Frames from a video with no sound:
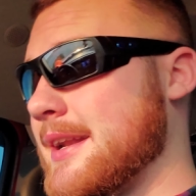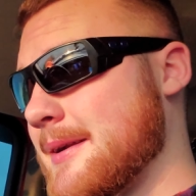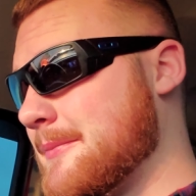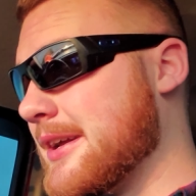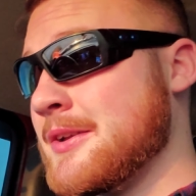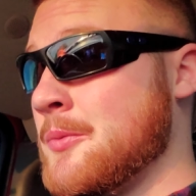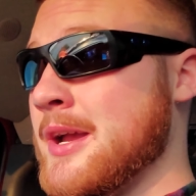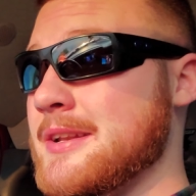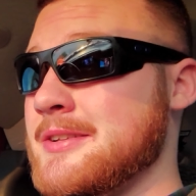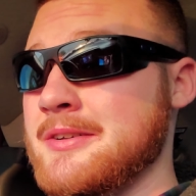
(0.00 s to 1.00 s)
And I'm like, you're
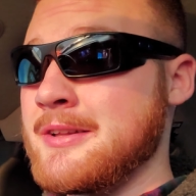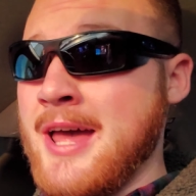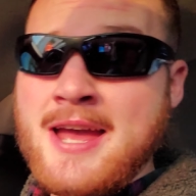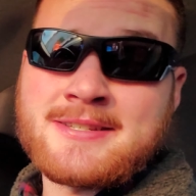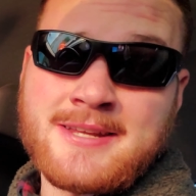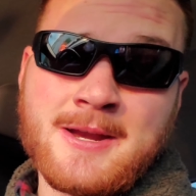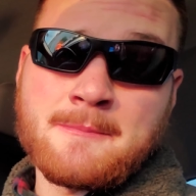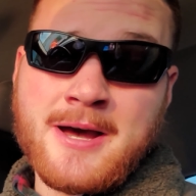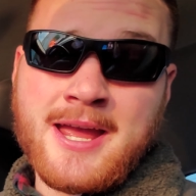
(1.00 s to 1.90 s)
waiting until the last day to buy